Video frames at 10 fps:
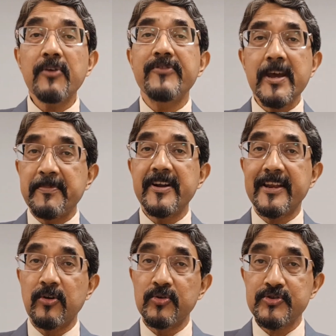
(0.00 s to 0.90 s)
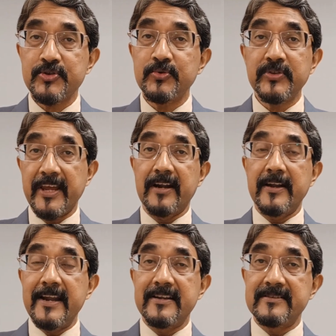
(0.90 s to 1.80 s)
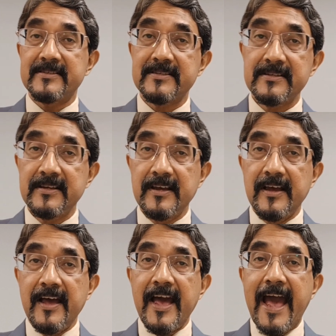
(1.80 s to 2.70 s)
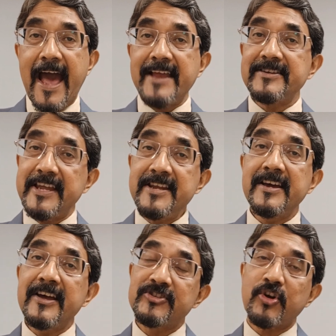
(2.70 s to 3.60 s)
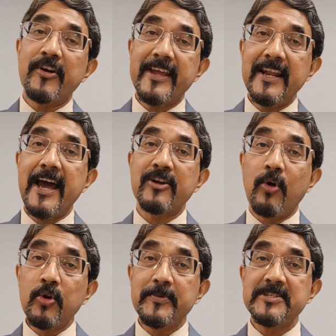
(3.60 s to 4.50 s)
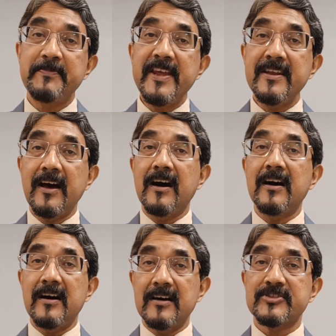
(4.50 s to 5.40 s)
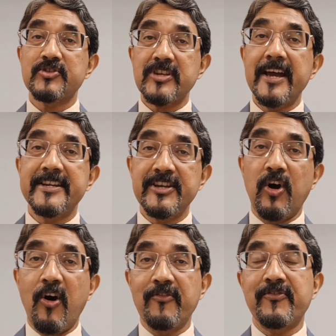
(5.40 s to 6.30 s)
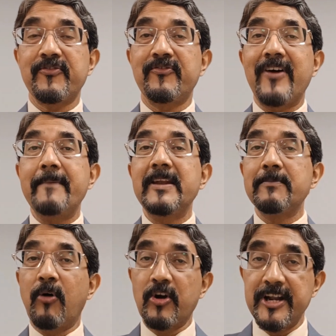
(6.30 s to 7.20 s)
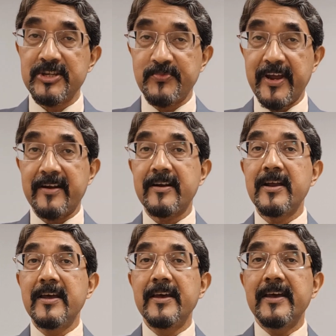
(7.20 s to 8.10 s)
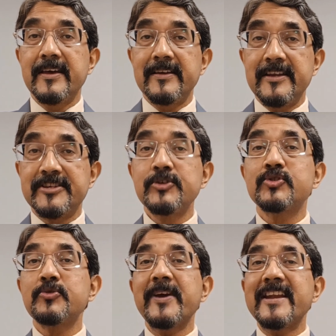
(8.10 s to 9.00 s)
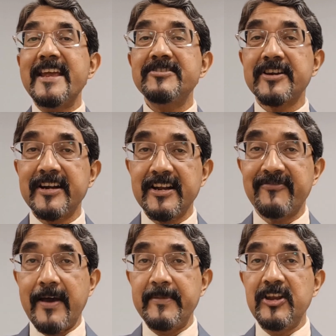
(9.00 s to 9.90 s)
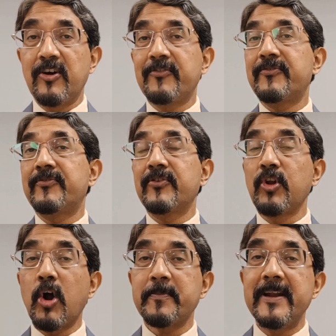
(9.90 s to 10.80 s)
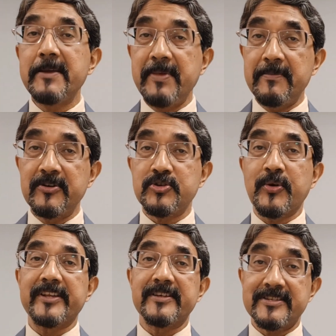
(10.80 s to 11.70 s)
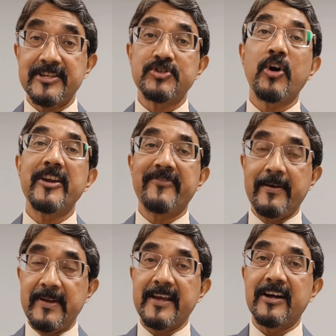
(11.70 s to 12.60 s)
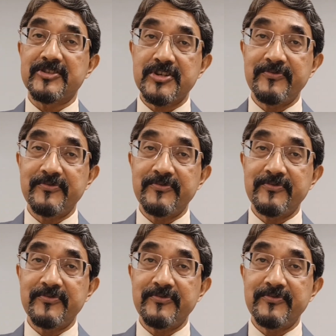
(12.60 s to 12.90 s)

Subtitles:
We are pretty close to the elders. And India historically had always been a society of family bondage where it used to be an integrated family of lot many people together. It's a joint family culture